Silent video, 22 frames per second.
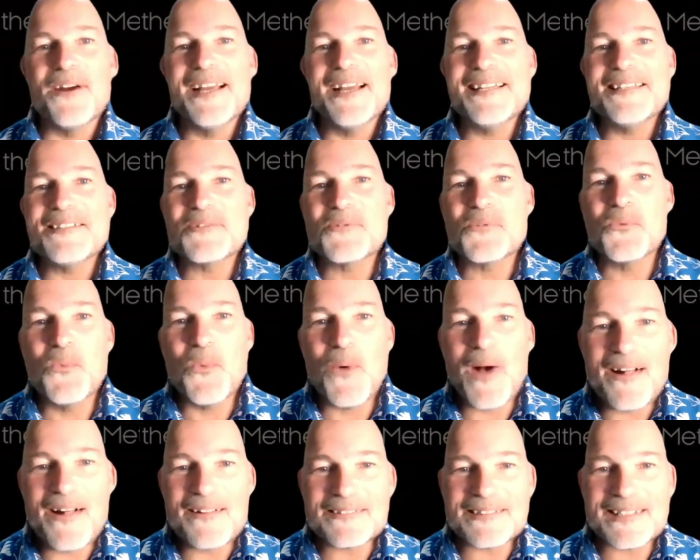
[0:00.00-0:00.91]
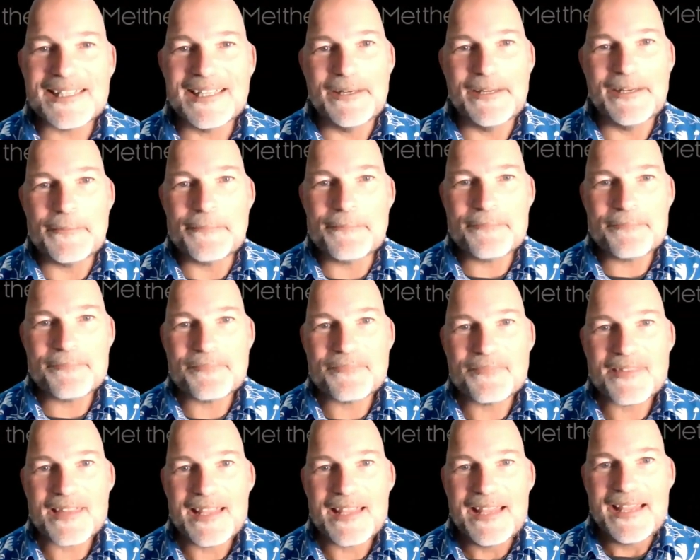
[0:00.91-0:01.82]
friends. Welcome
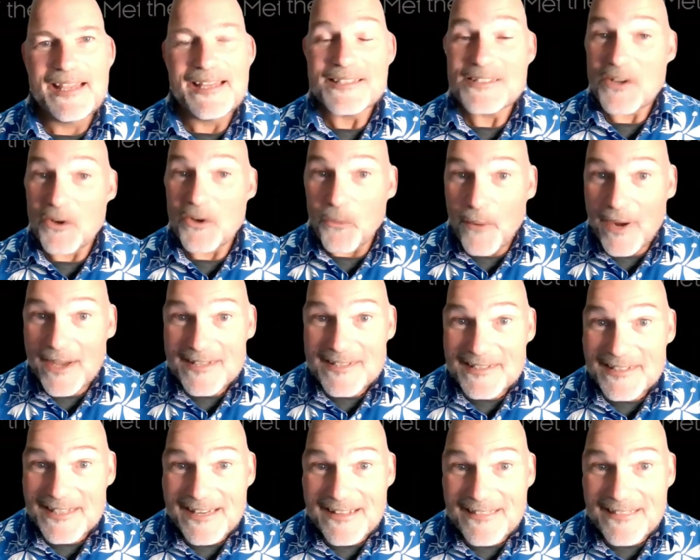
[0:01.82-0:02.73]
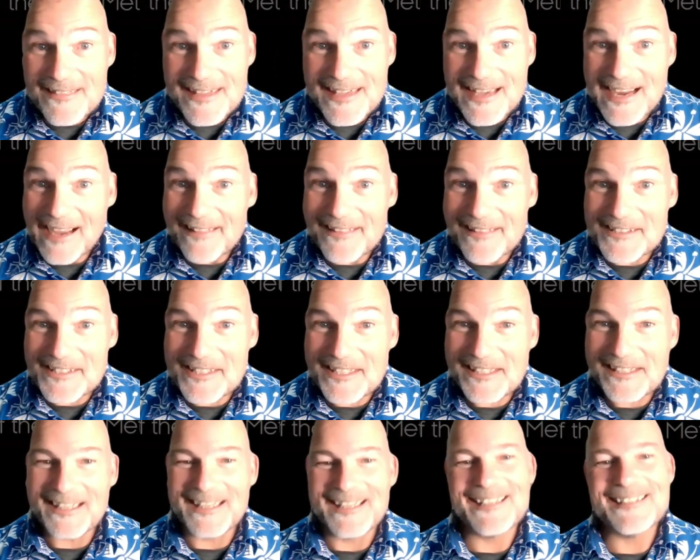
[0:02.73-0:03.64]
to Wesleyan Theology
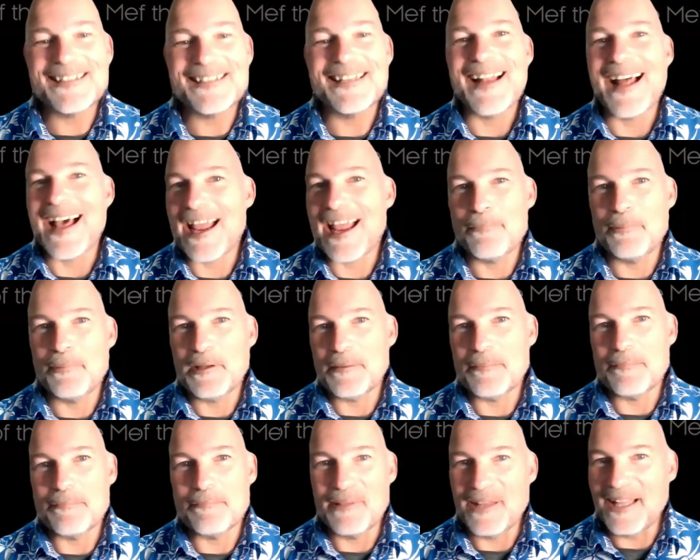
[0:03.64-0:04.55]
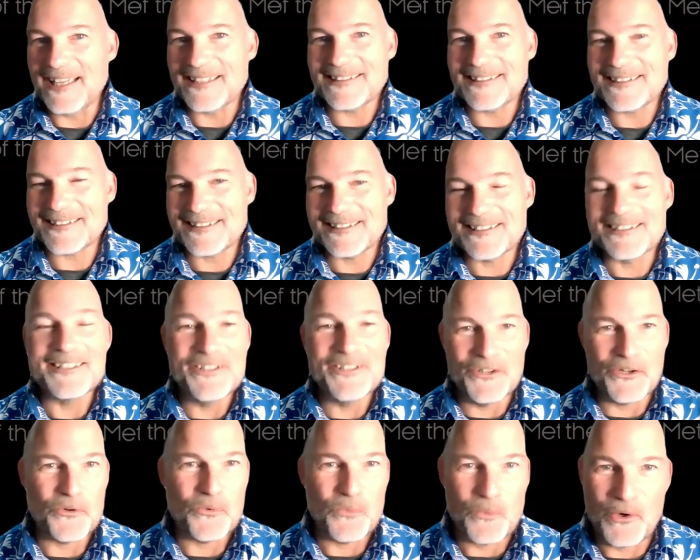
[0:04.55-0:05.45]
to Undeniably Bless
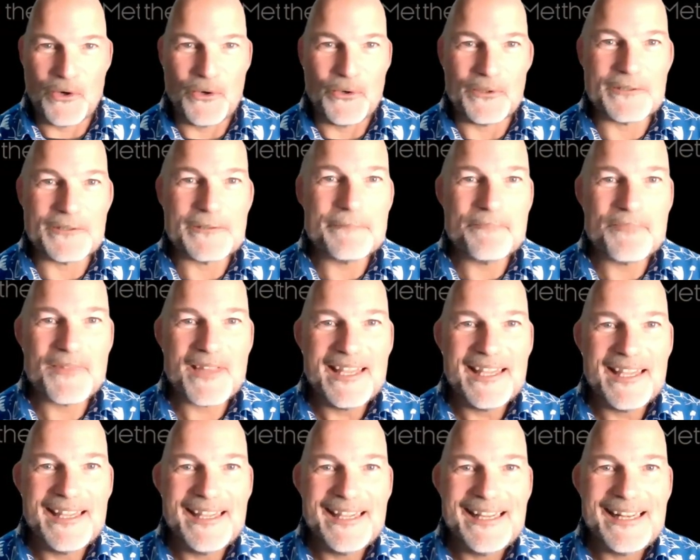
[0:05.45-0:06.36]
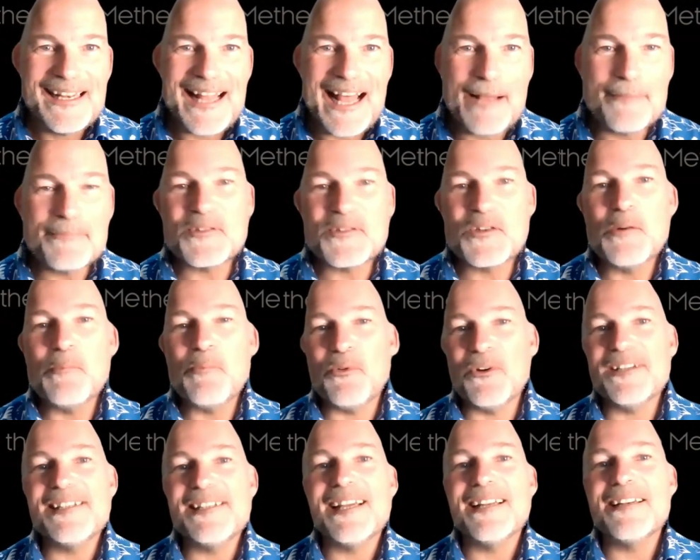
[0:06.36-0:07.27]
Your World. I'm
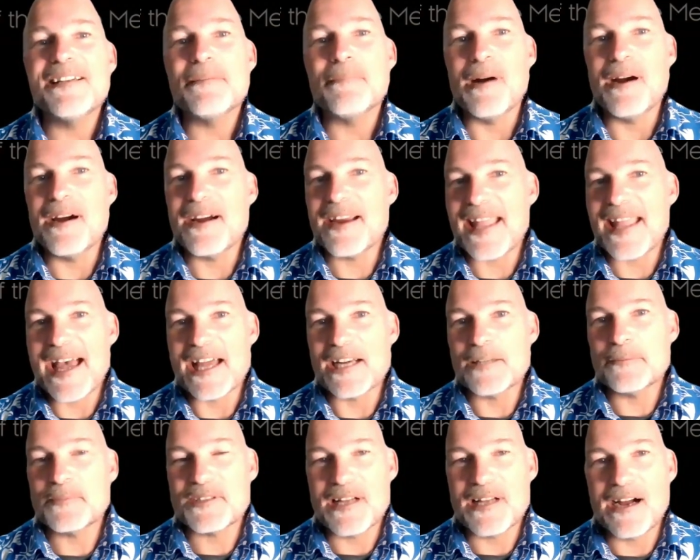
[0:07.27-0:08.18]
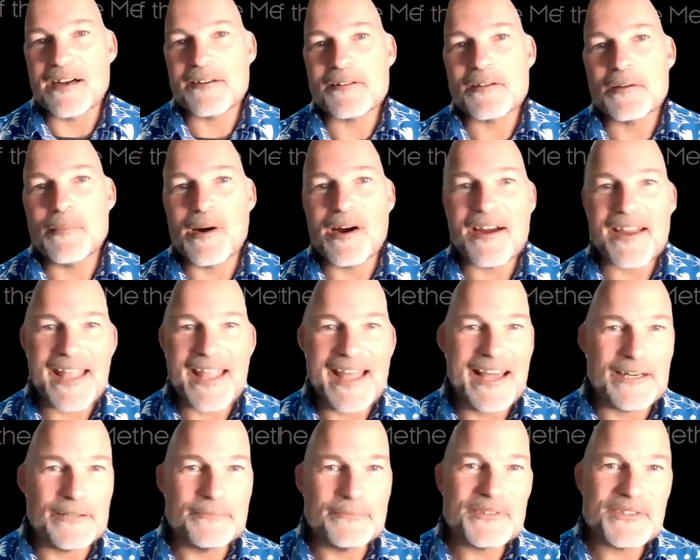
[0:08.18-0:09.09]
Superintendent Mark Adams, Dr. Mark
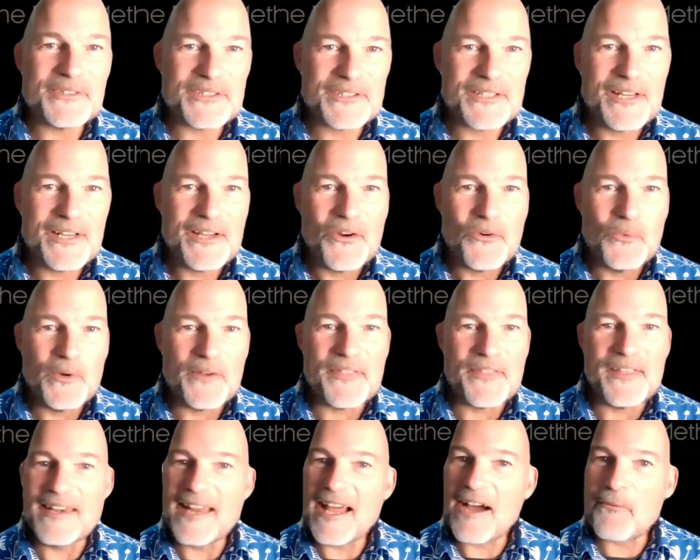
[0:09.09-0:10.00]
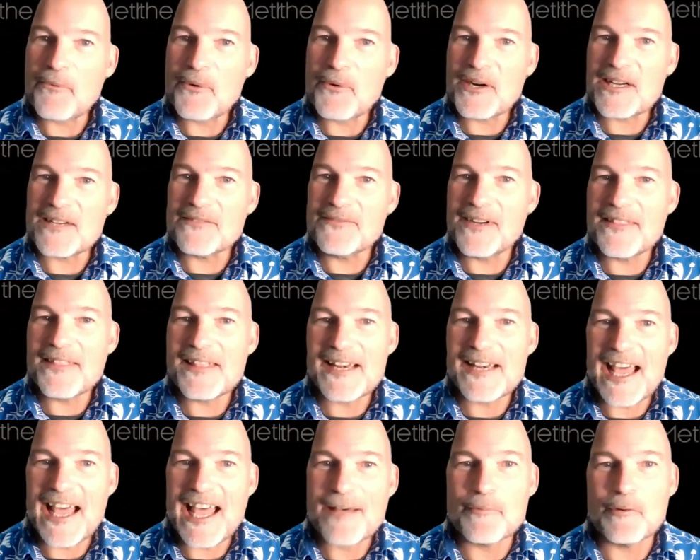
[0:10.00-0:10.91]
Adams, with the Network of
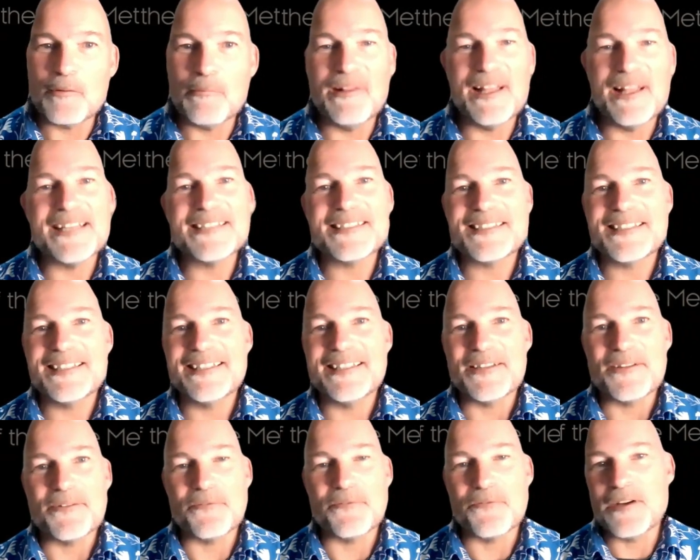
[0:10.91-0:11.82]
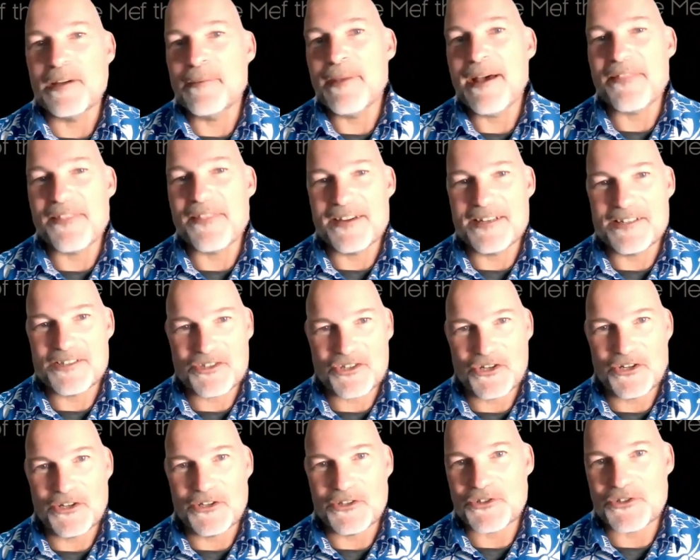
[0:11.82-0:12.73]
Undeniable Blessing at the Free Methodist
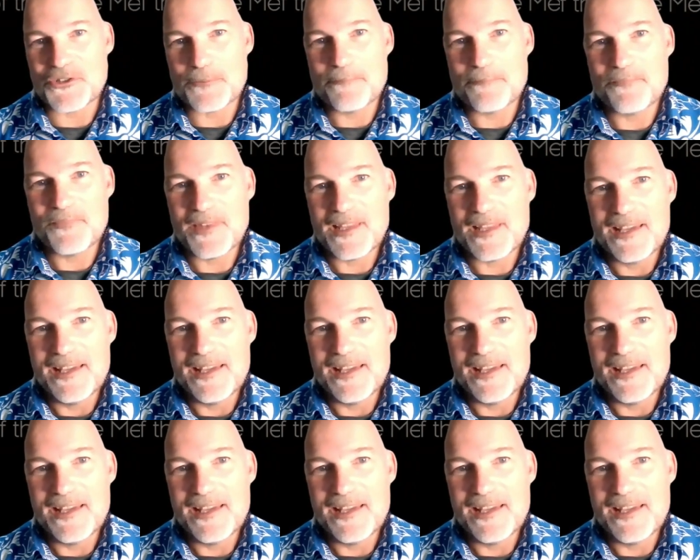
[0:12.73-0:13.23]
Church.